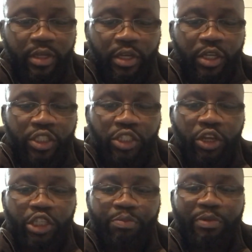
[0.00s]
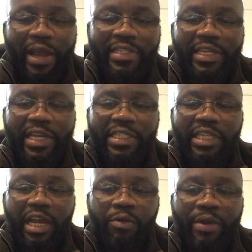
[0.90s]
surge pricing is
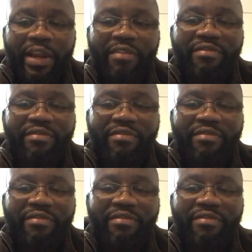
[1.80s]
a relief